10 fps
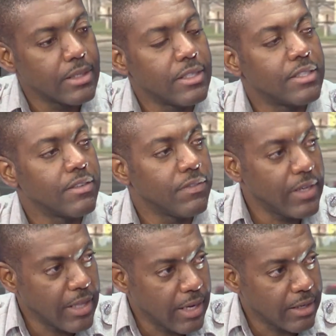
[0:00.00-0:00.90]
The
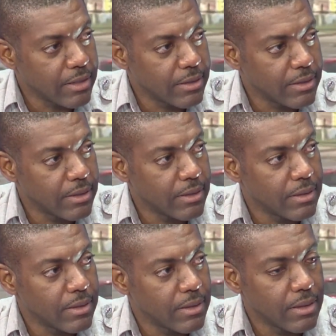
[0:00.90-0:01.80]
civilian,
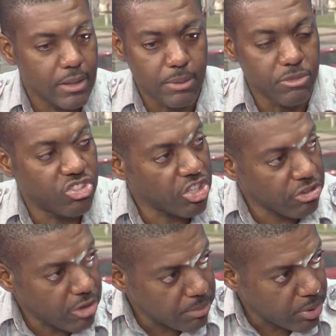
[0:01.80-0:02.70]
the
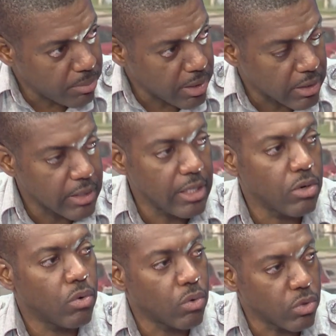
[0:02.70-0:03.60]
general public,
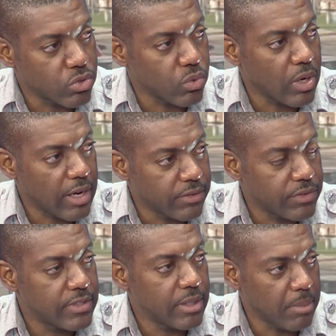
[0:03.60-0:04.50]
they also have
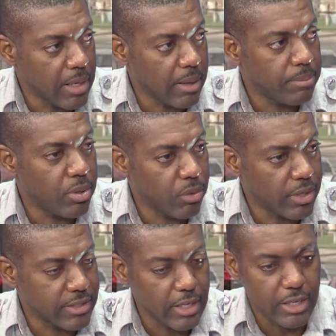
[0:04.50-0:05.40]
similar
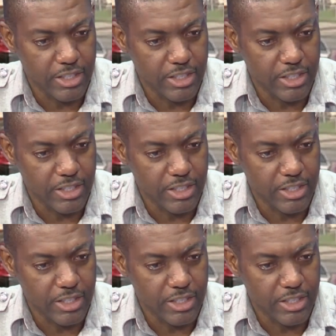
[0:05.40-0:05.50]
powers.